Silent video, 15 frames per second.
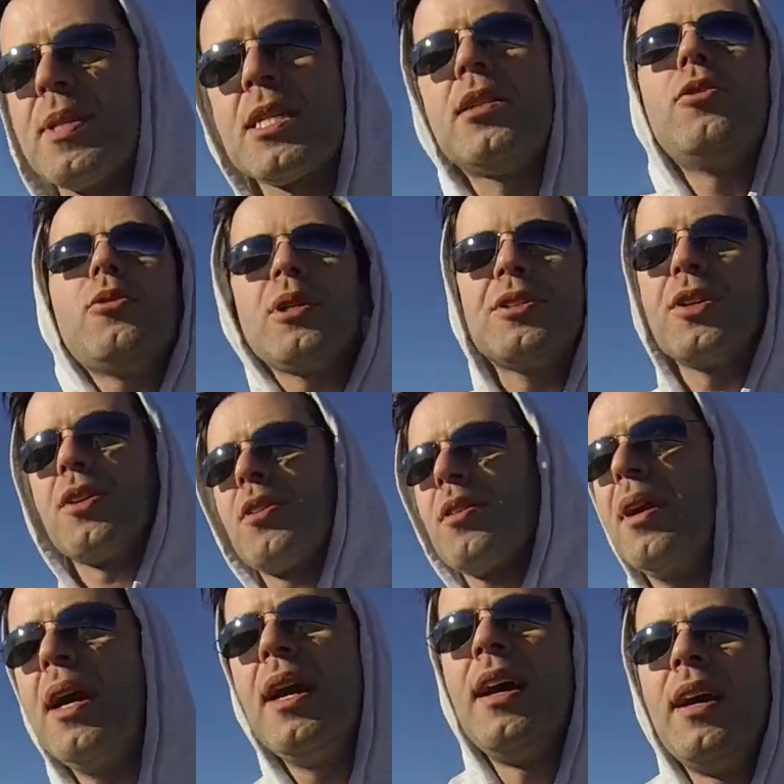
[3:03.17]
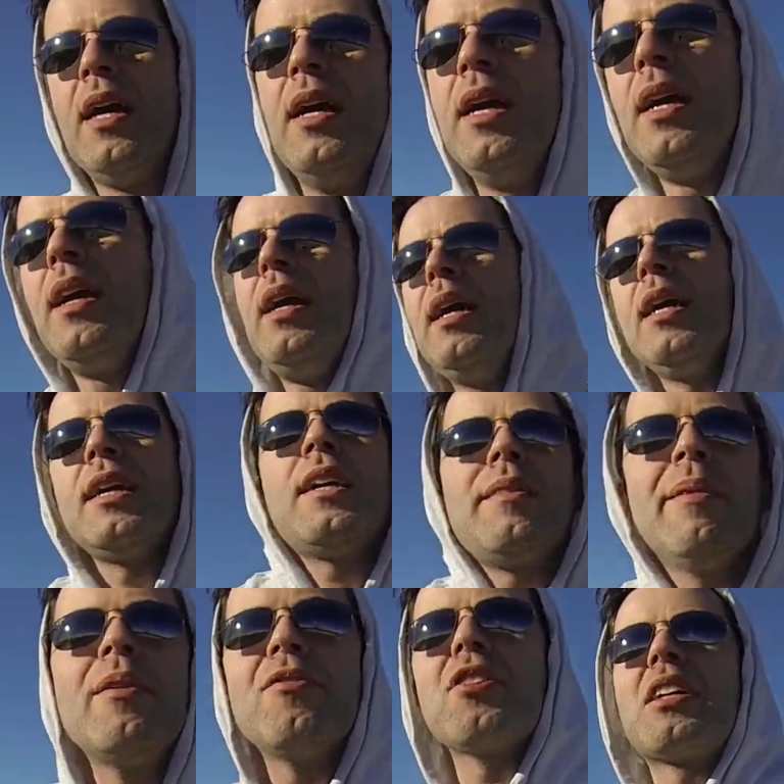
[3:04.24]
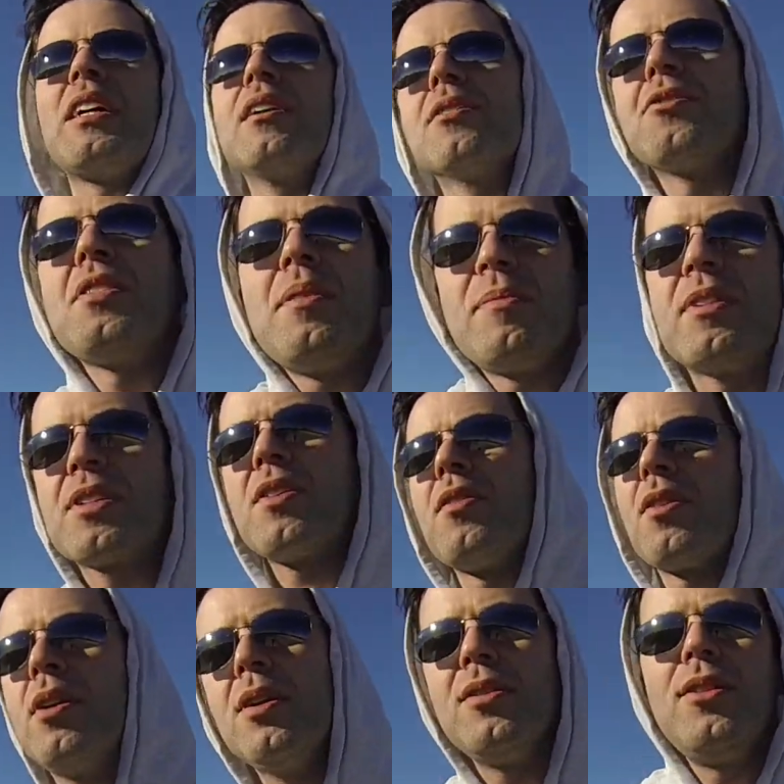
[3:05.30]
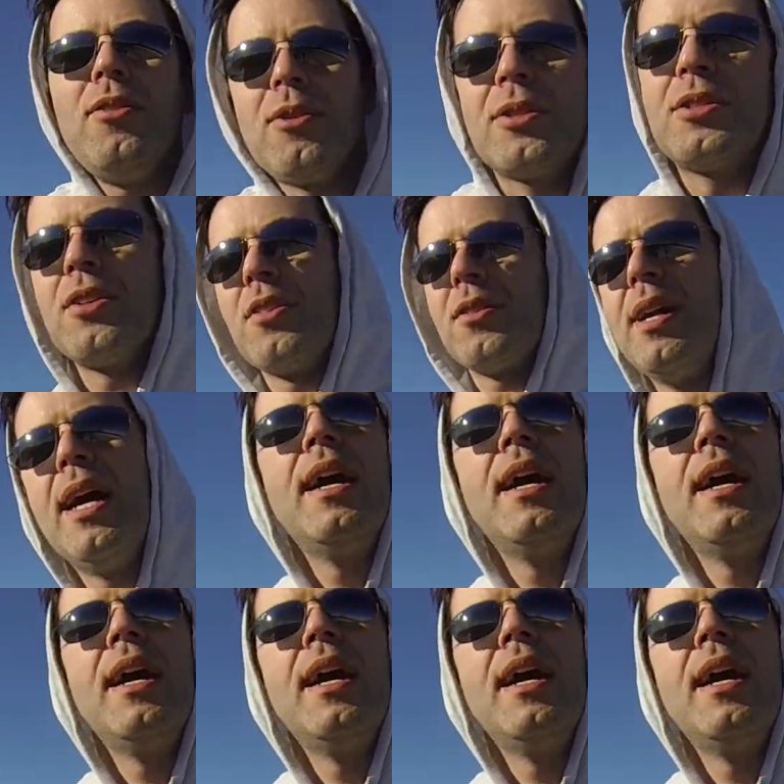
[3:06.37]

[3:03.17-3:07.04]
It's Laura Dern. Can't remember her character's name, but just gonna call her Laura Dern.